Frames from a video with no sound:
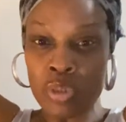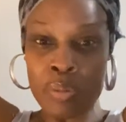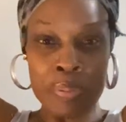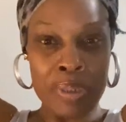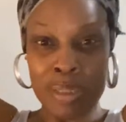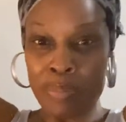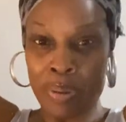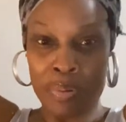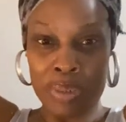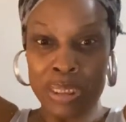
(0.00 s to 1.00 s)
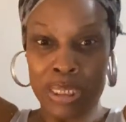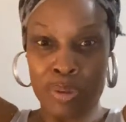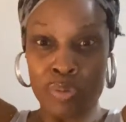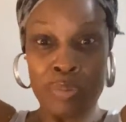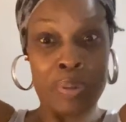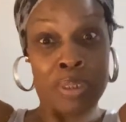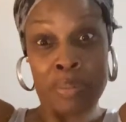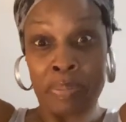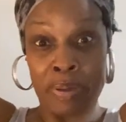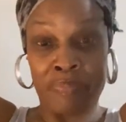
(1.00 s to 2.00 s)
You can put it in a ponytail. You can put it in a
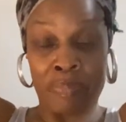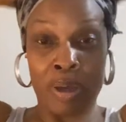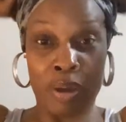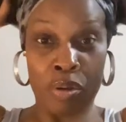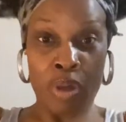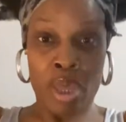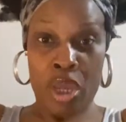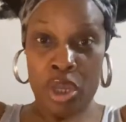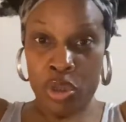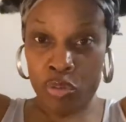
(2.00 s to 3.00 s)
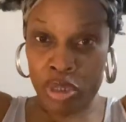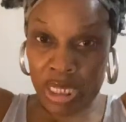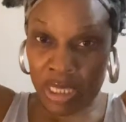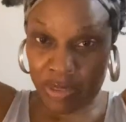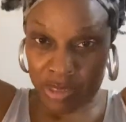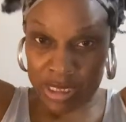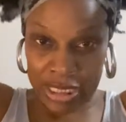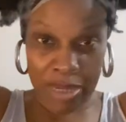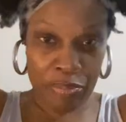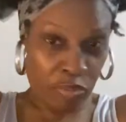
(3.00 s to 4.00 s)
puffball. You can either
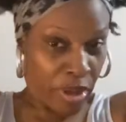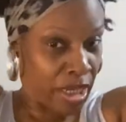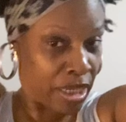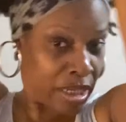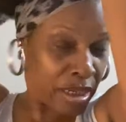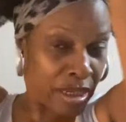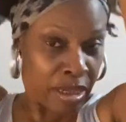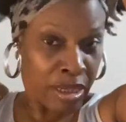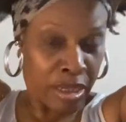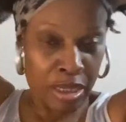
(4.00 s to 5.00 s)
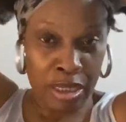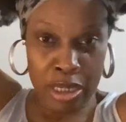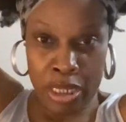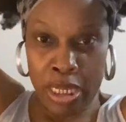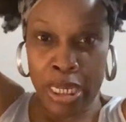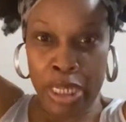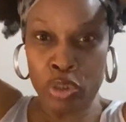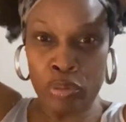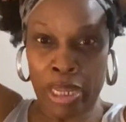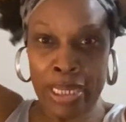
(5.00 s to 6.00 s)
separate it and do
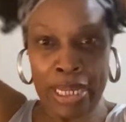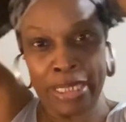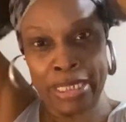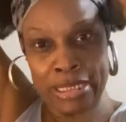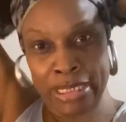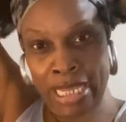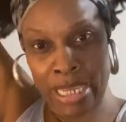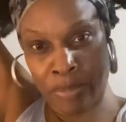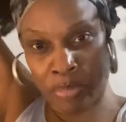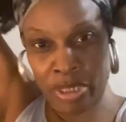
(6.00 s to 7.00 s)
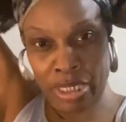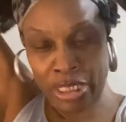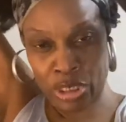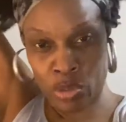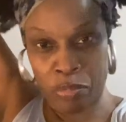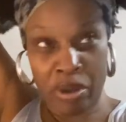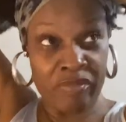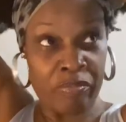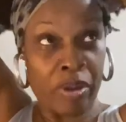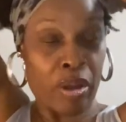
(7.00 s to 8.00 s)
like I did today and put it in two
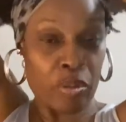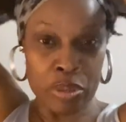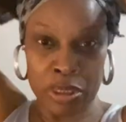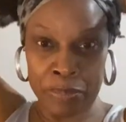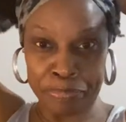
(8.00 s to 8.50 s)
puffballs.